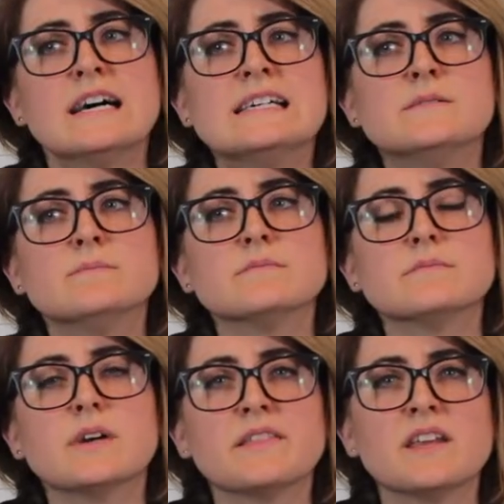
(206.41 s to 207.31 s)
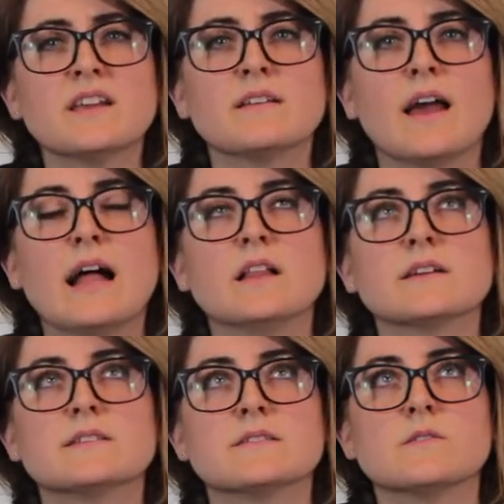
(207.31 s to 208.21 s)
Um, I think
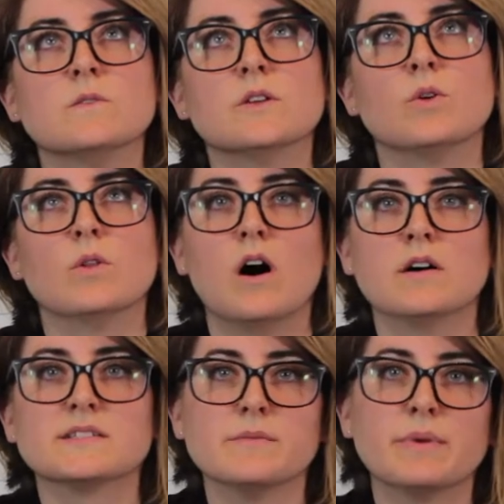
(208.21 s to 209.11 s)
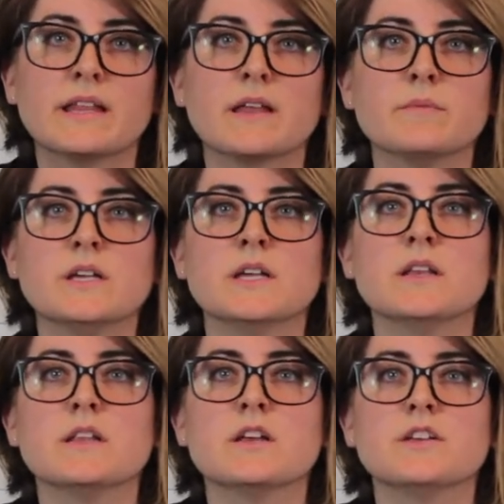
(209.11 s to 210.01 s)
Alex is a little lost, and by that I
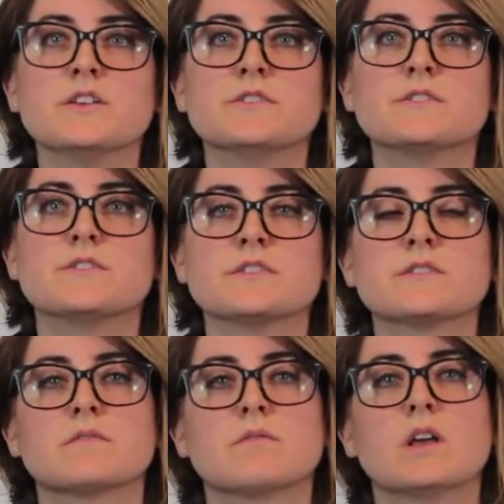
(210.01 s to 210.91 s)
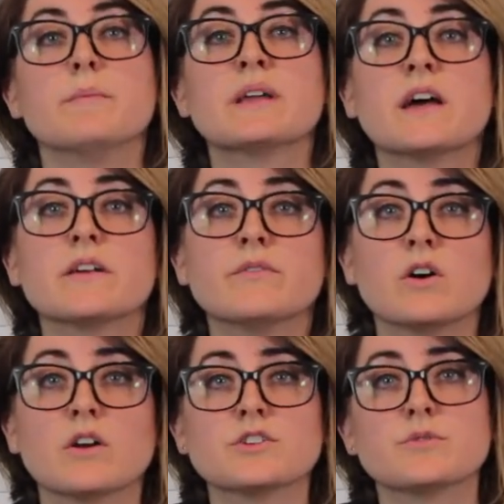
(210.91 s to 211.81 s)
mean is just coming out of a
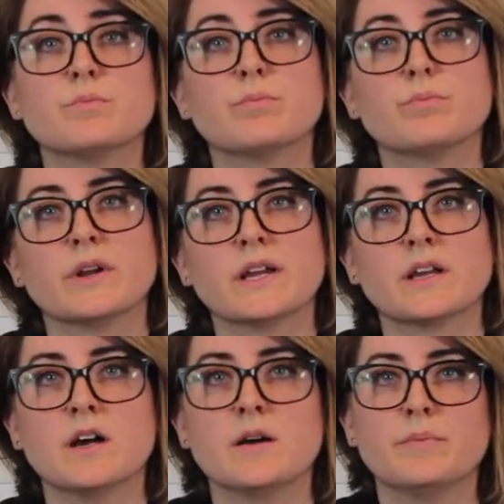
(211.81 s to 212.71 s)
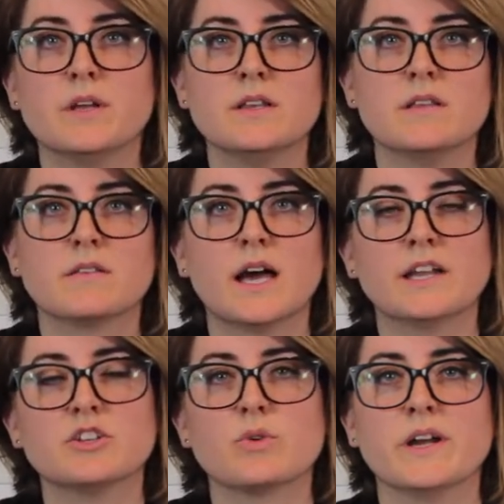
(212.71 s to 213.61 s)
harsh breakup and
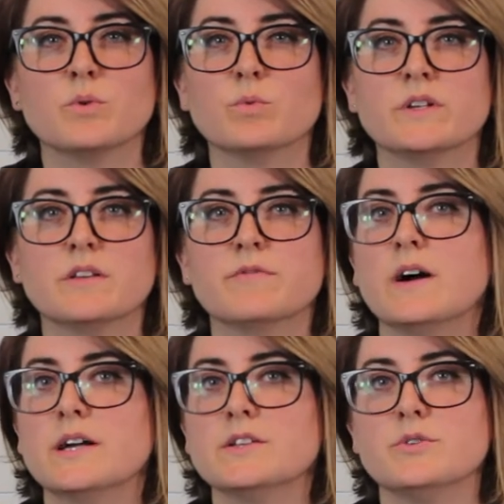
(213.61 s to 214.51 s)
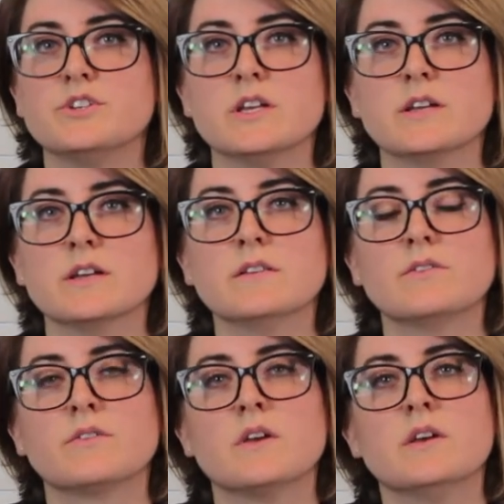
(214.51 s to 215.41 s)
kind of trying to really find who she
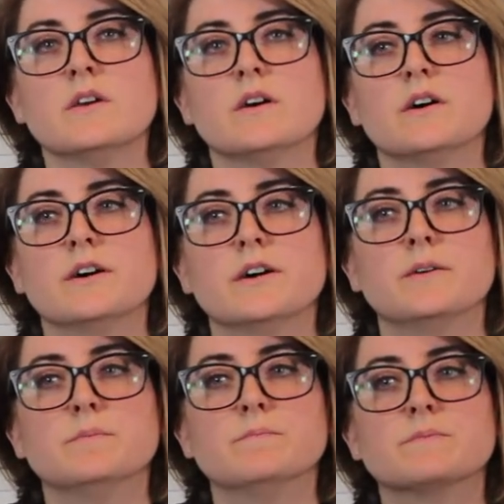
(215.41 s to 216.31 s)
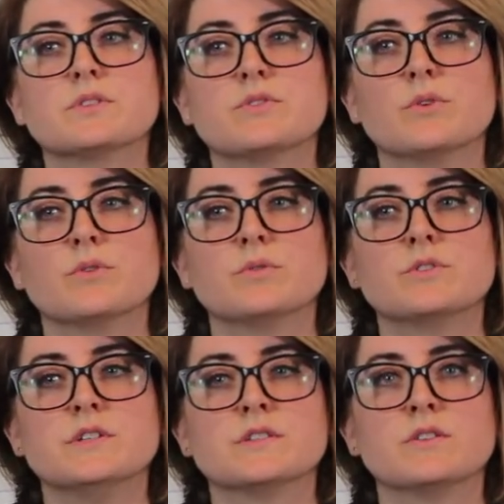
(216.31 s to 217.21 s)
is. Um, so
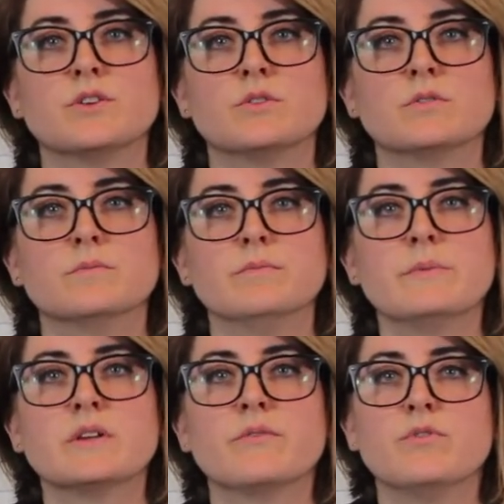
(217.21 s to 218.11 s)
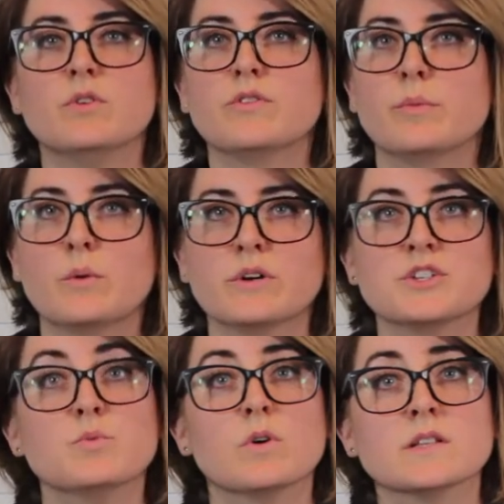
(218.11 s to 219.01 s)
she's a little maybe confused about what
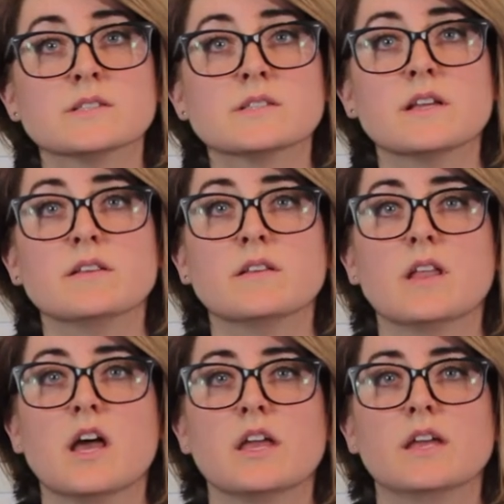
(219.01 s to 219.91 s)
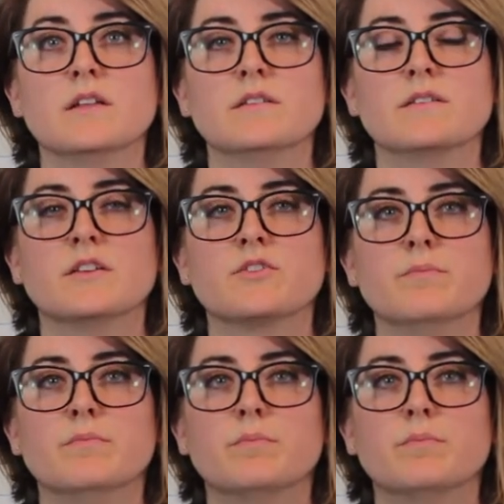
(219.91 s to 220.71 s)
she wants, and, and is